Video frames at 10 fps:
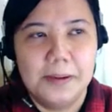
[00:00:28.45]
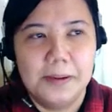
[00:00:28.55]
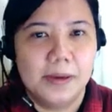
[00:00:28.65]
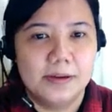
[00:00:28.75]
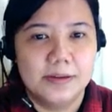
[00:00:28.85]

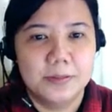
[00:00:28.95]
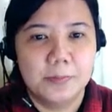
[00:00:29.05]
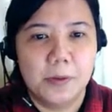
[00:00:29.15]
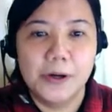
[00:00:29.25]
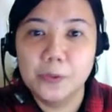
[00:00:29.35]
because
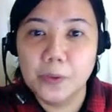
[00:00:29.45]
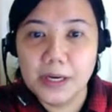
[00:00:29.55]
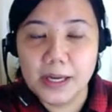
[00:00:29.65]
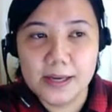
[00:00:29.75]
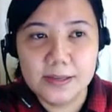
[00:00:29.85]
part
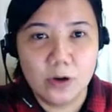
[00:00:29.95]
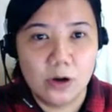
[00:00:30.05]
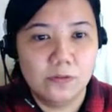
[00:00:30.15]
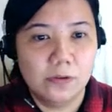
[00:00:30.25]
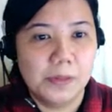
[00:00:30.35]
1 is
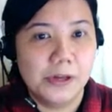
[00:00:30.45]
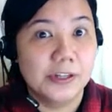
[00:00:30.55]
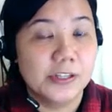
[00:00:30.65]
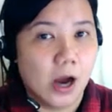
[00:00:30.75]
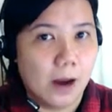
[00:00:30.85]
on
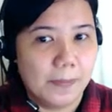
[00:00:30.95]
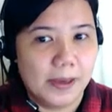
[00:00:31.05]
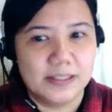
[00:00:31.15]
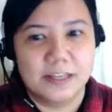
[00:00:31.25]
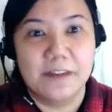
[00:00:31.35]
familiar
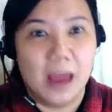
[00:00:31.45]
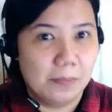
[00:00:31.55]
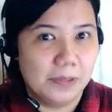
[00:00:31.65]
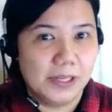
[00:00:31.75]
topics like family,